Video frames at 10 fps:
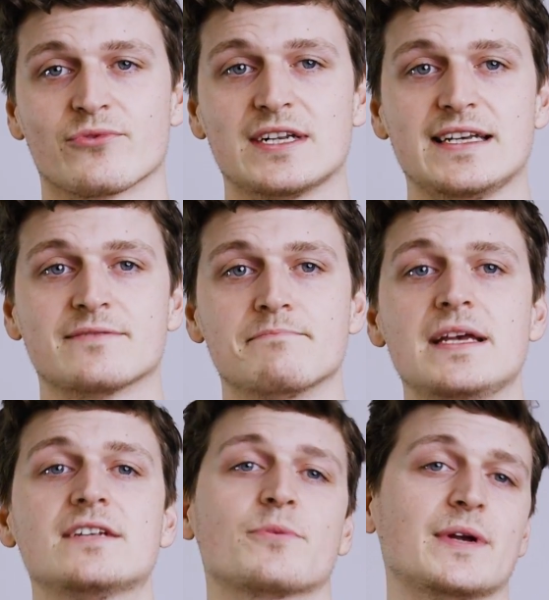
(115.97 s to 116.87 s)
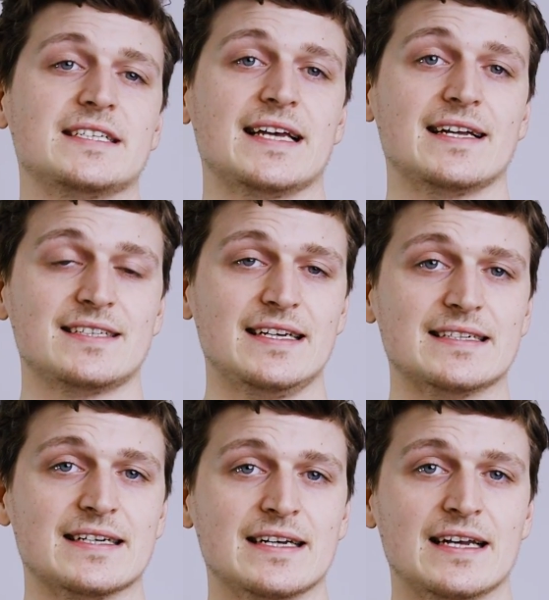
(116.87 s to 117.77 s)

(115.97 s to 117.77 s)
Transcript: released mid-2018,